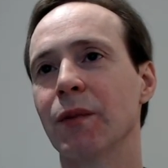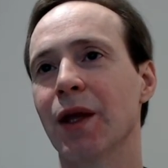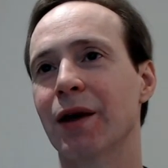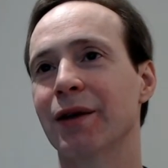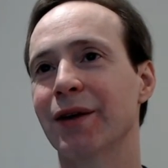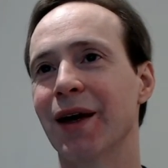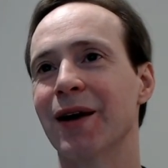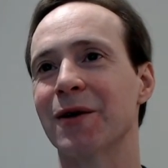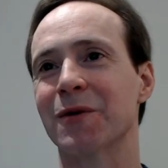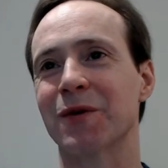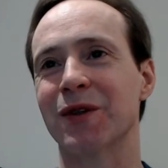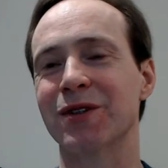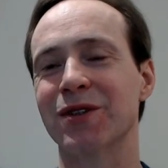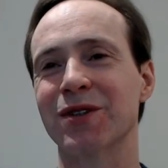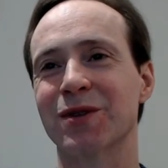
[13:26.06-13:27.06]
yeah,
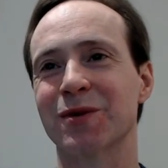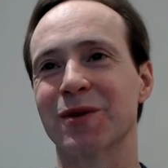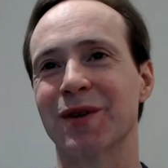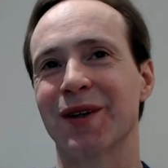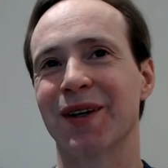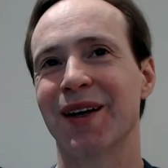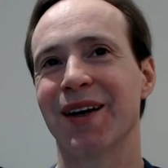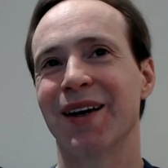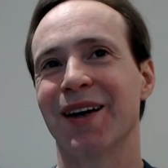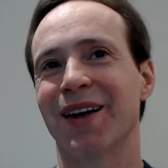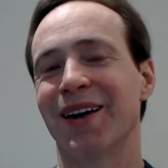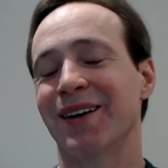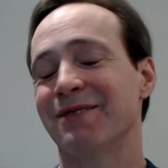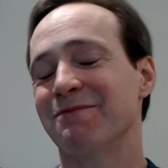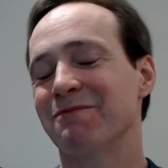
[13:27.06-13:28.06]
this is
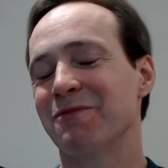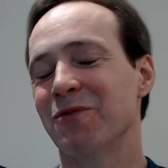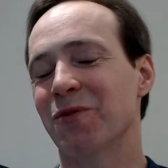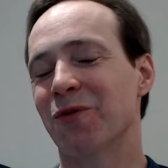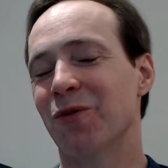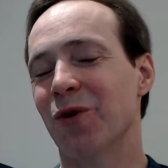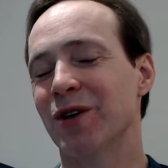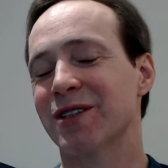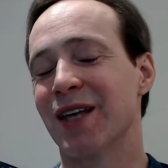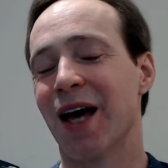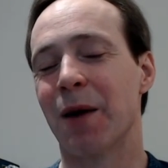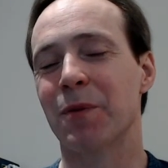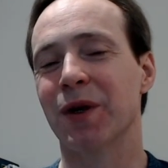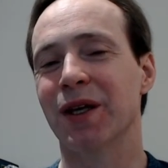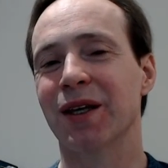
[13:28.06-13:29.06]
what's
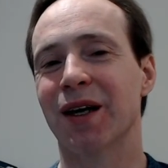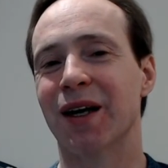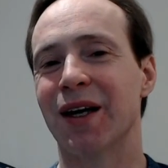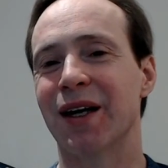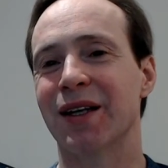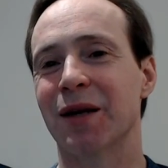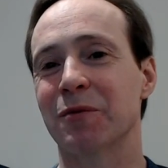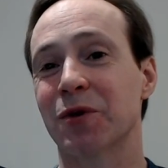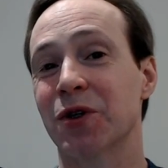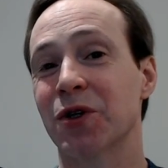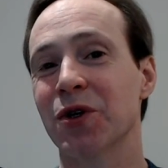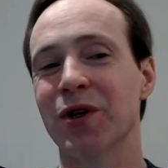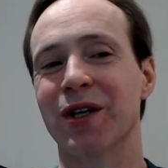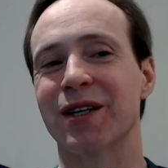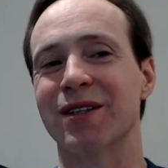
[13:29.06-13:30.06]
happening, and I'm
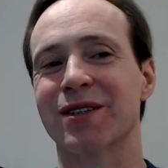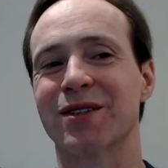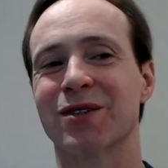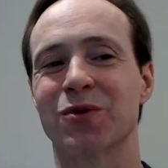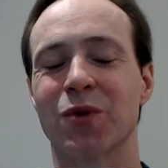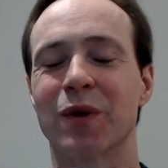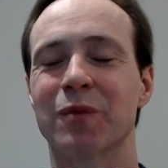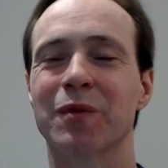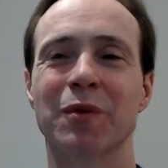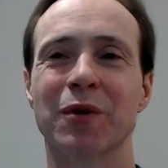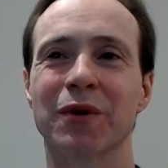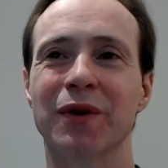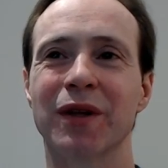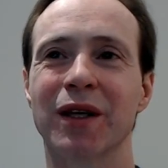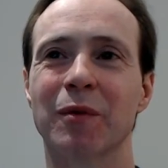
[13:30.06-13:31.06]
curious what people
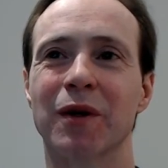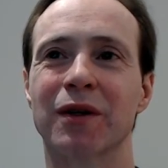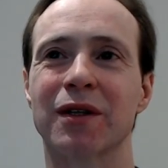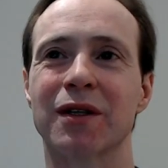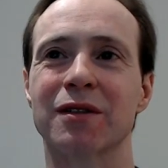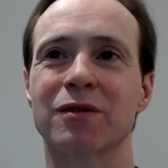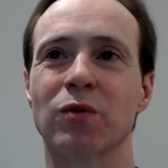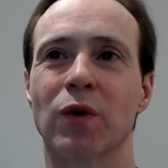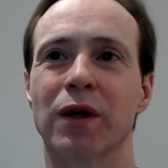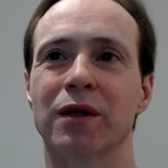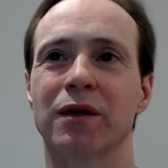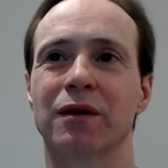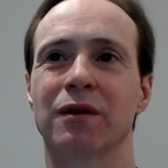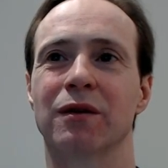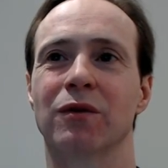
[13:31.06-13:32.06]
think about this.
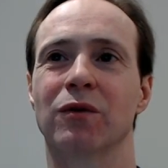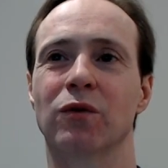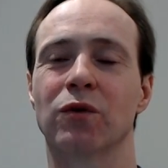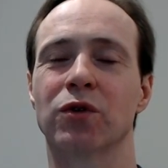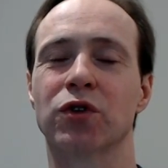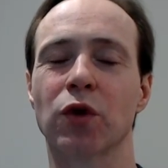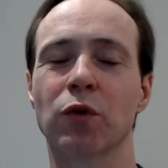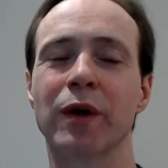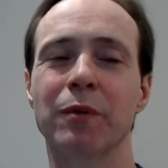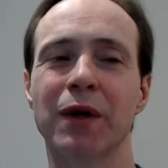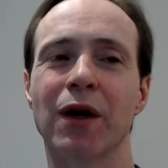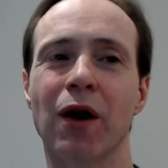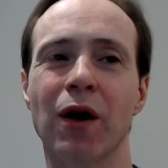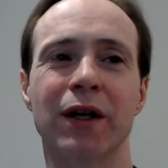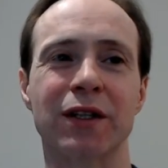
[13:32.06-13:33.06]
Should we be
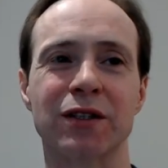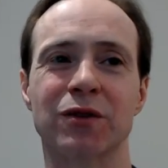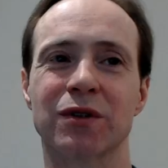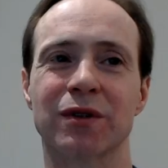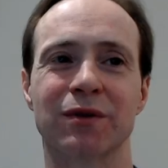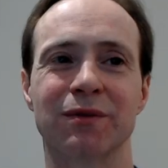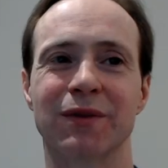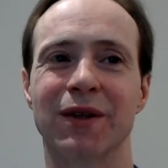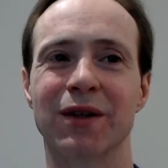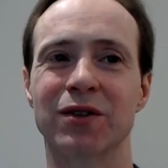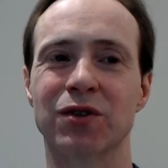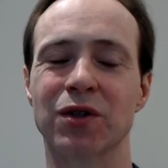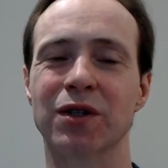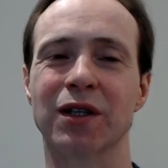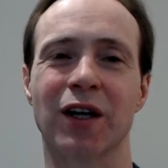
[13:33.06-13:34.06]
honest?
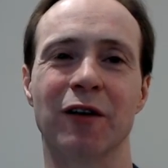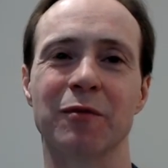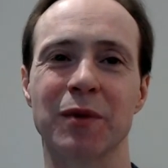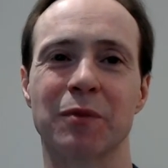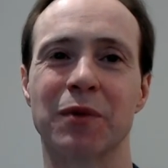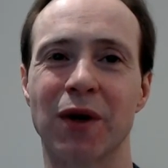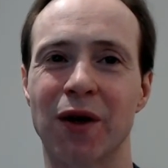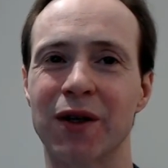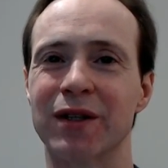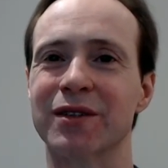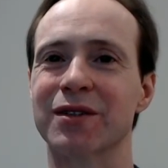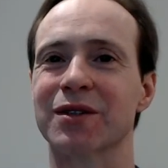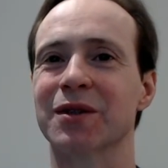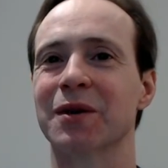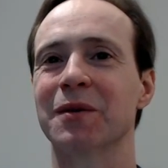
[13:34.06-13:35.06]
Should the government be
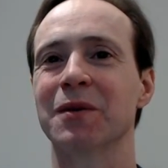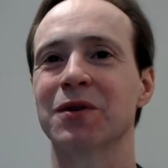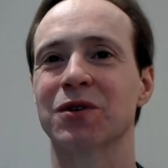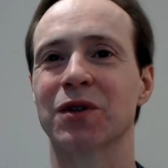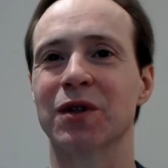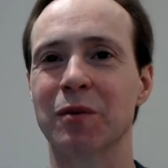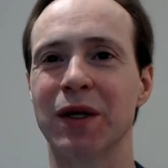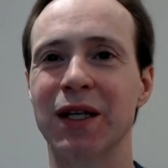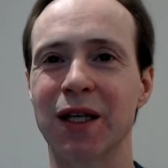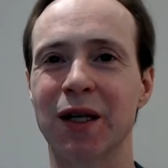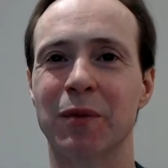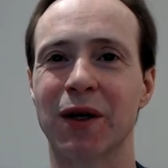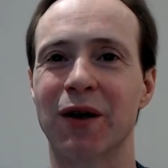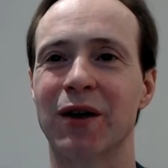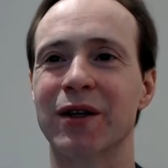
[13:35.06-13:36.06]
honest? Should the media
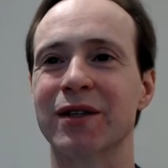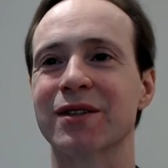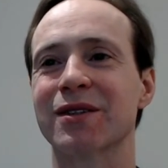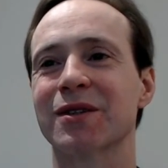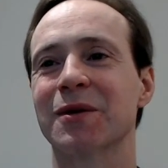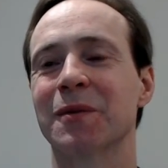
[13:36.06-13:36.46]
be honest?